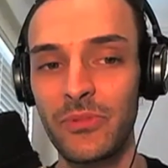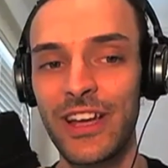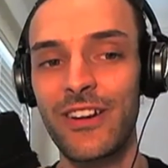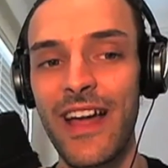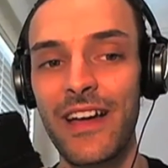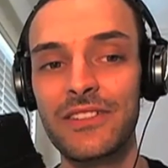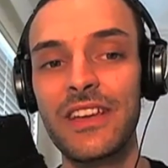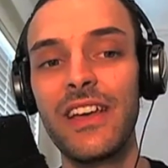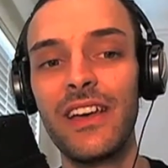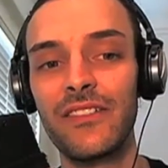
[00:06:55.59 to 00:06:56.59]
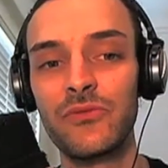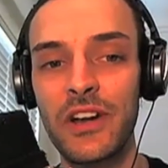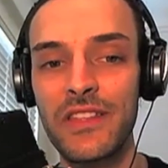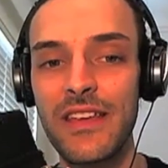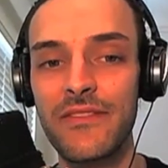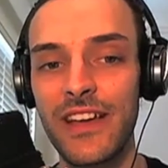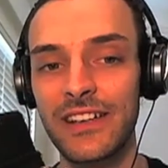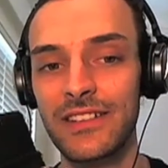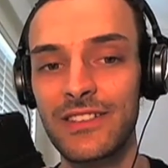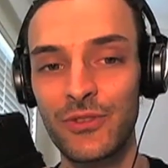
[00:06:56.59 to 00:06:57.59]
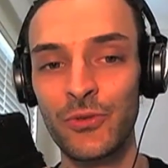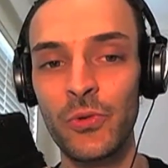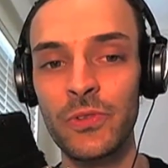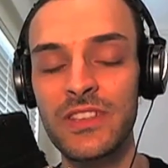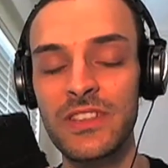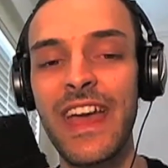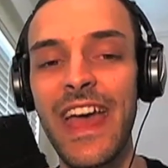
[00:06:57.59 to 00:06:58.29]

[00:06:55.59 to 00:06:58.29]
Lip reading: playground of one of the affected schools.